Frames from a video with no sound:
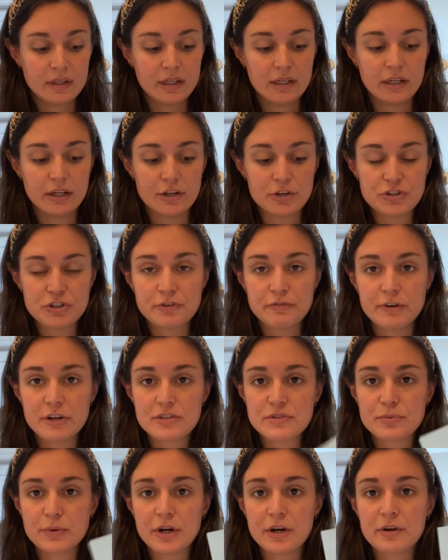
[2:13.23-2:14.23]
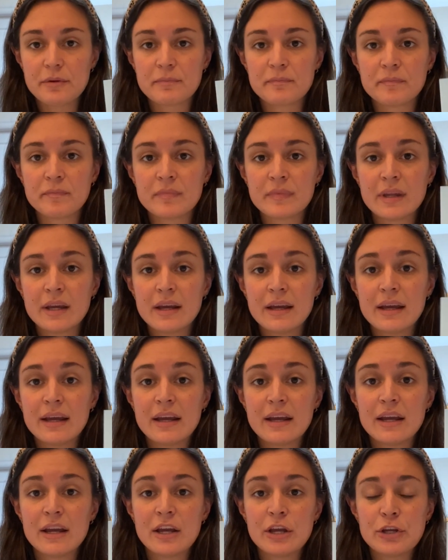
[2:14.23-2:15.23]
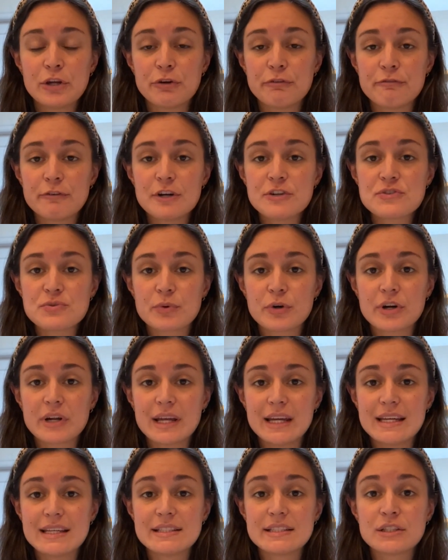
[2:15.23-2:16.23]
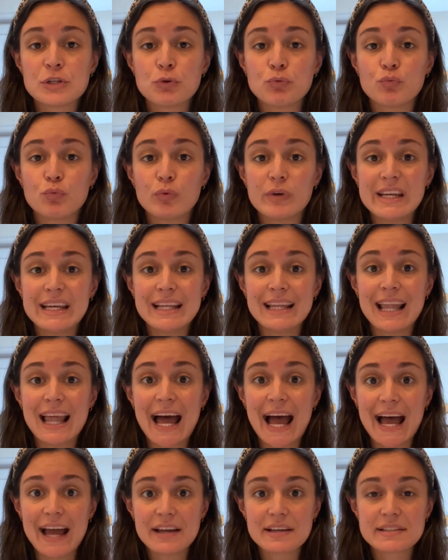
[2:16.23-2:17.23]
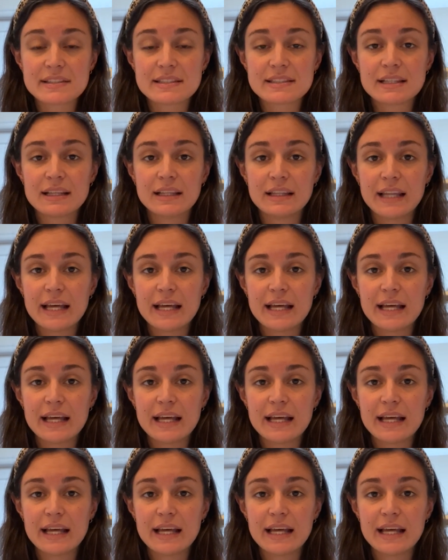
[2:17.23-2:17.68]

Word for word: Here's your first word. Your first word is relax.